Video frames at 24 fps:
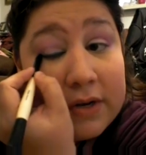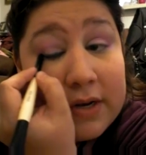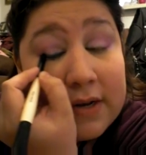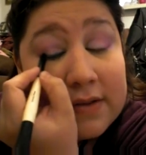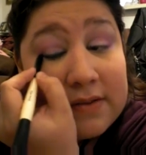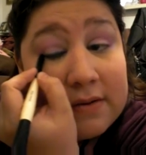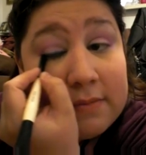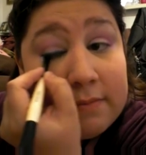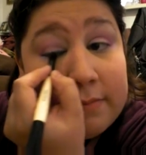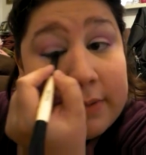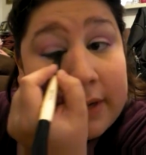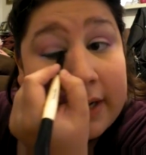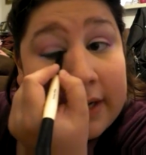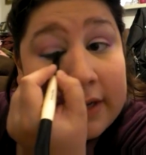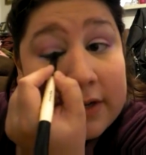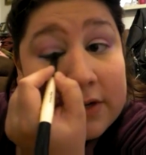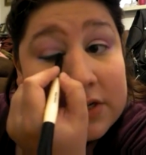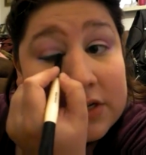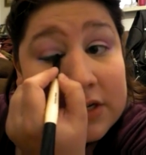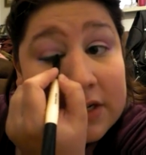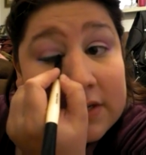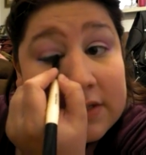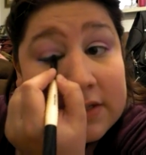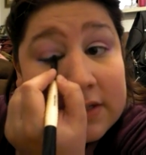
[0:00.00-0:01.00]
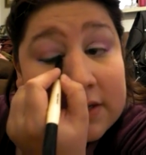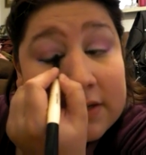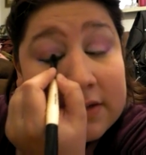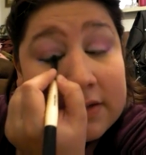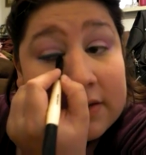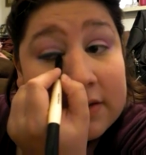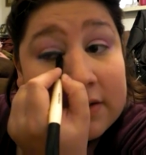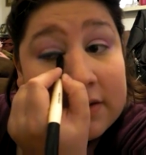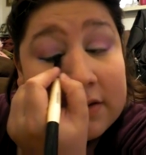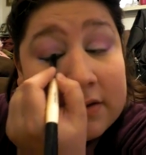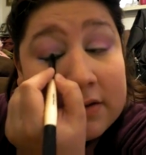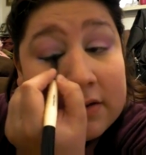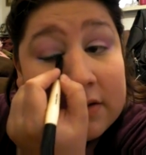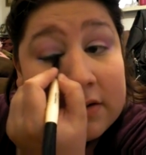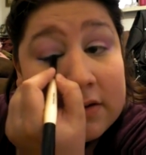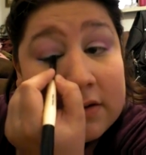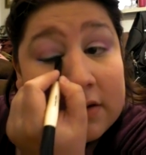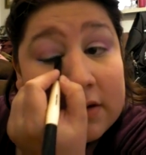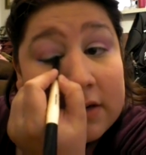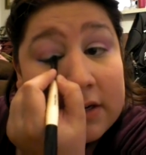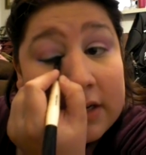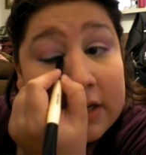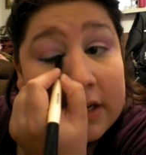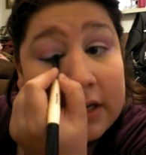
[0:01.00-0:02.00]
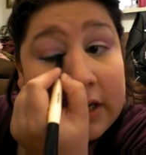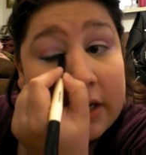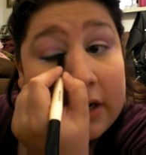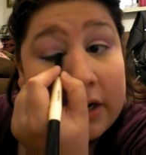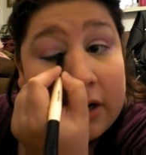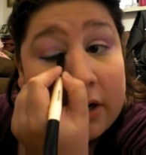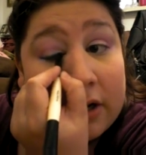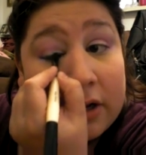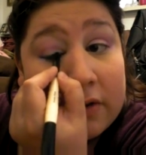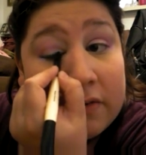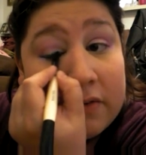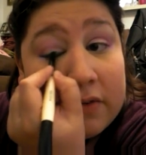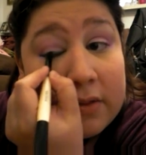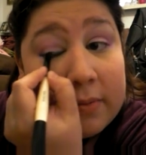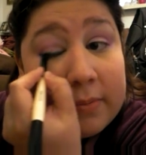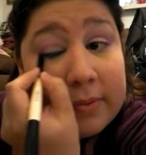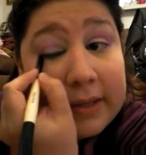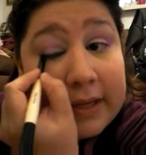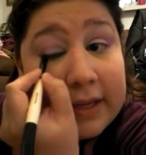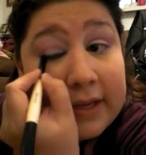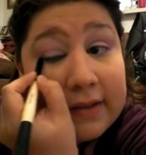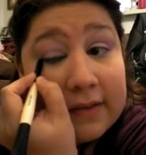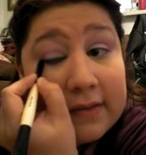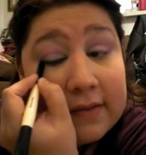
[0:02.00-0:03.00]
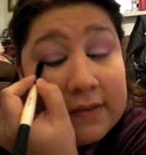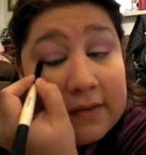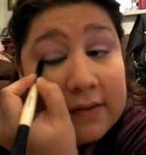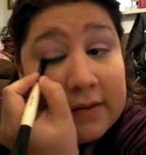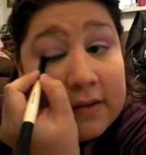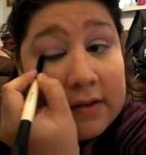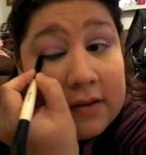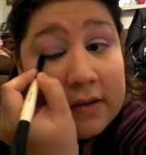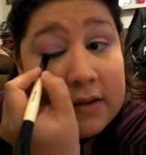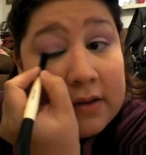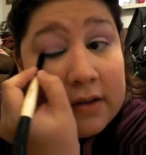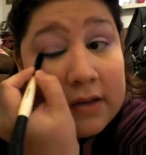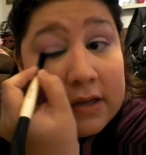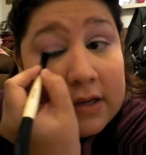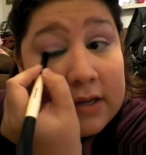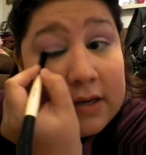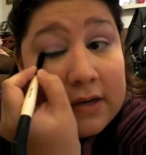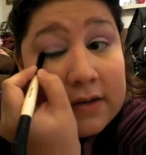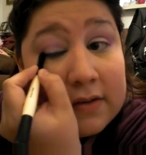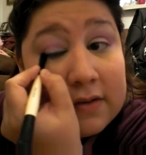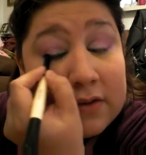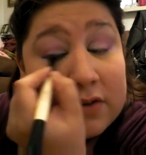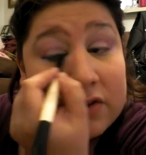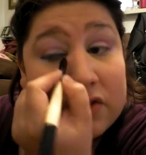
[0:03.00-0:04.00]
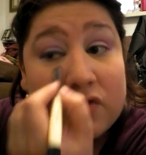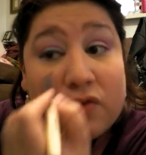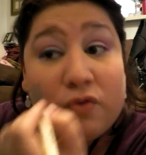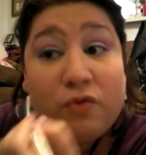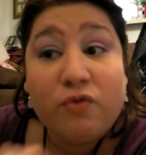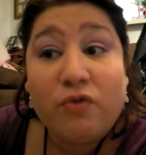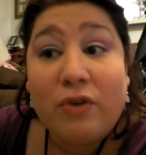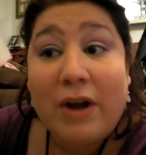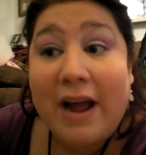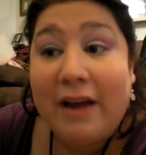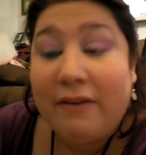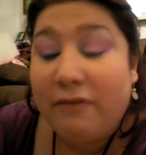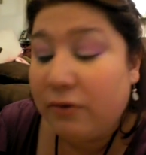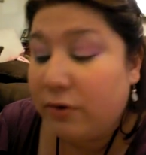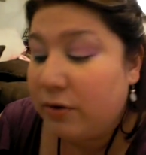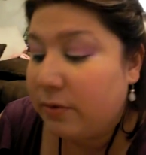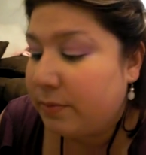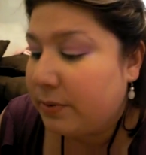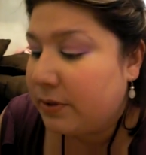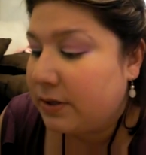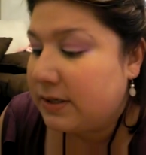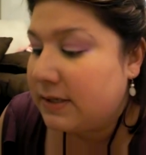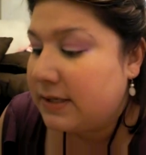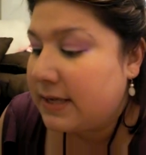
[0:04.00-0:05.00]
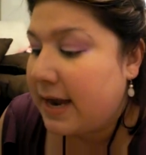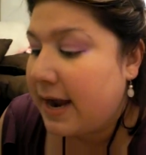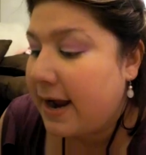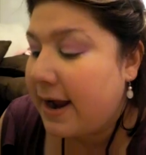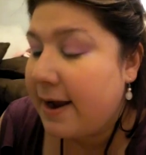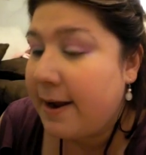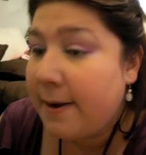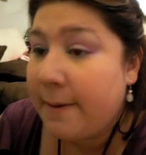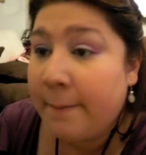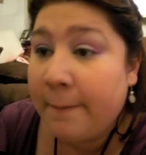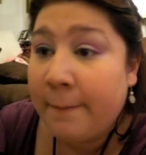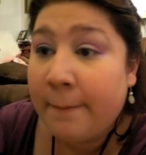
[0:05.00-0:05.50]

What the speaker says: it doesn't budge, it doesn't get all over the place, it doesn't travel per se.